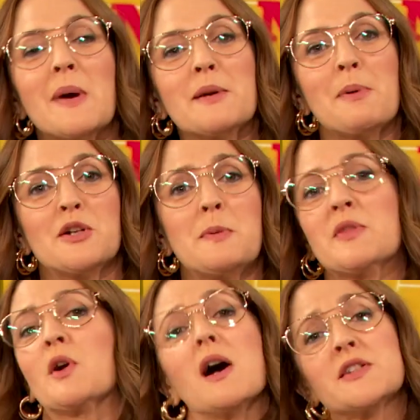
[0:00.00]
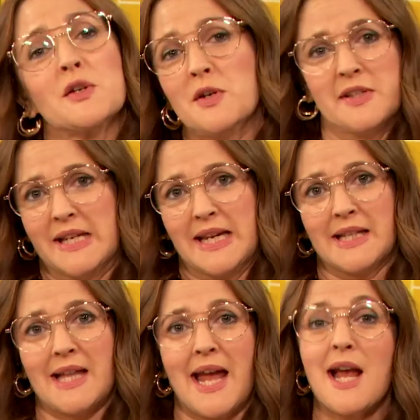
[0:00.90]
one approach, but they're also using
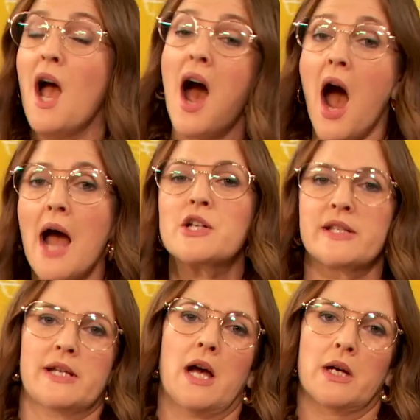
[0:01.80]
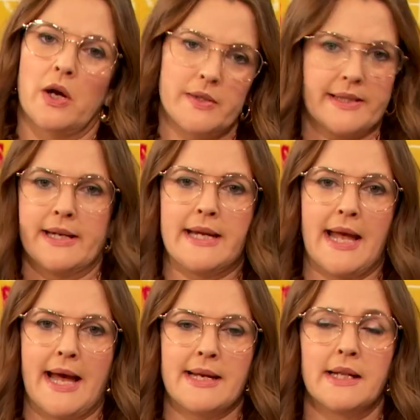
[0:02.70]
it like, I just got ghosted
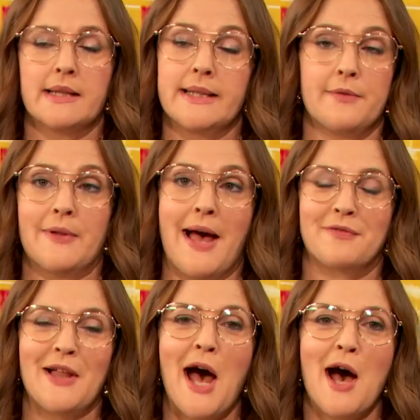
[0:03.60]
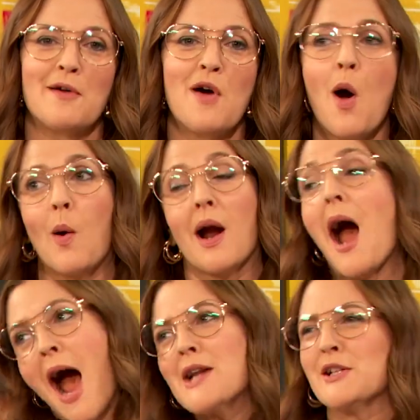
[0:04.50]
again, live, laugh, love, or
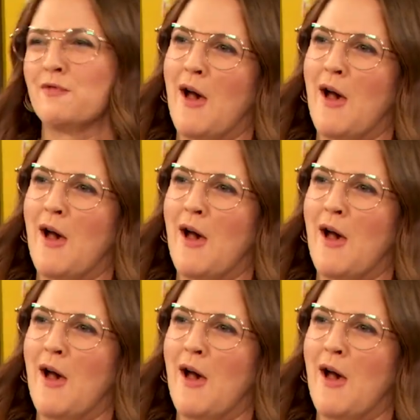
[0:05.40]
I just